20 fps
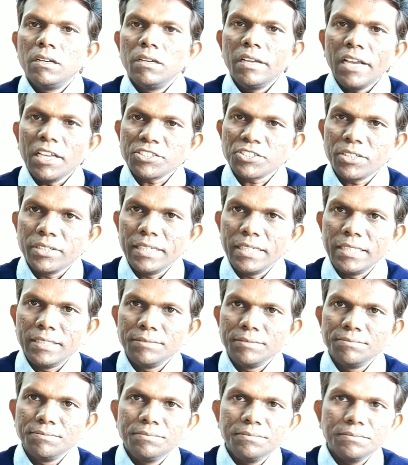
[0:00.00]
Yesterday,
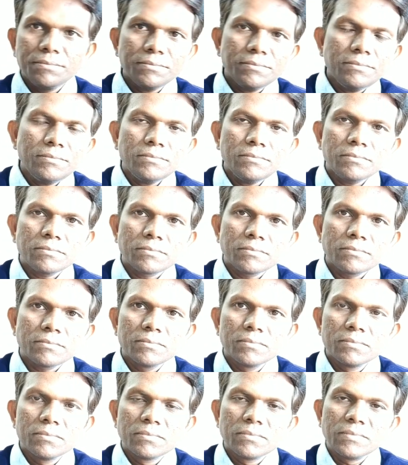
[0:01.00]

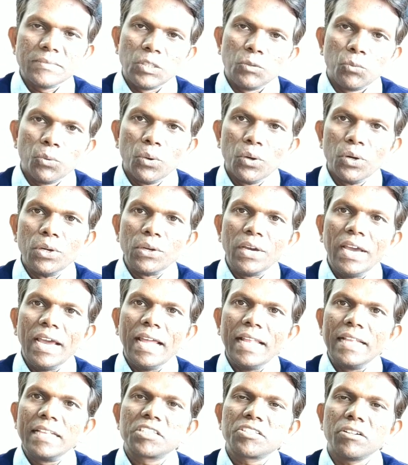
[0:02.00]
the World
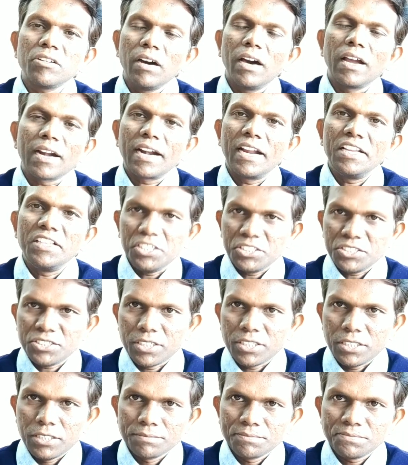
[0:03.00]
Health
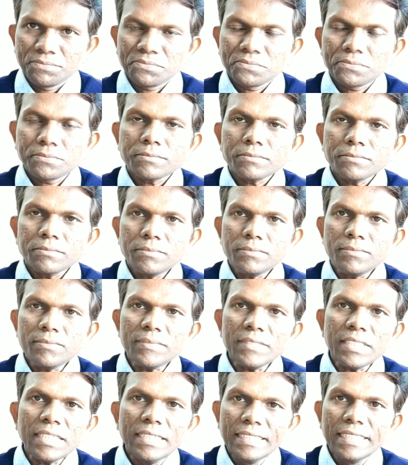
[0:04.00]
Organization
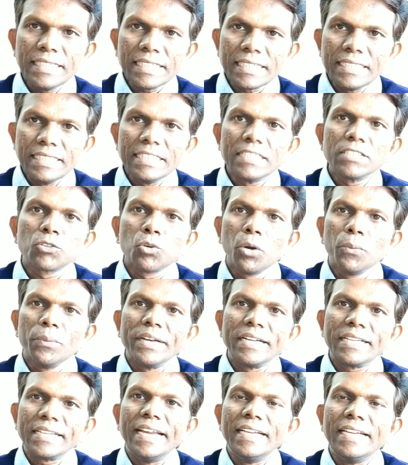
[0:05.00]
declared
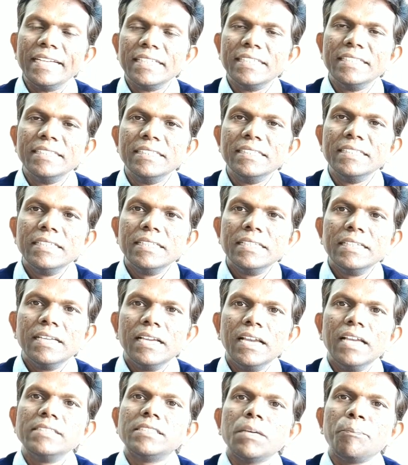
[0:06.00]
COVID-19
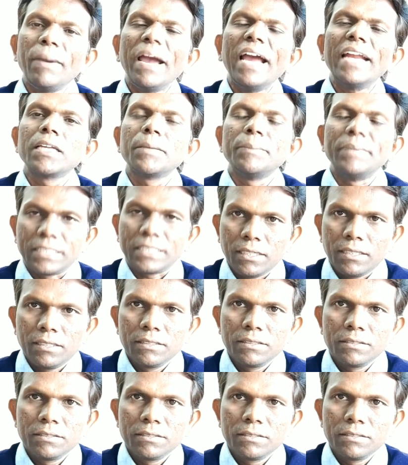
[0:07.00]
is a pandemic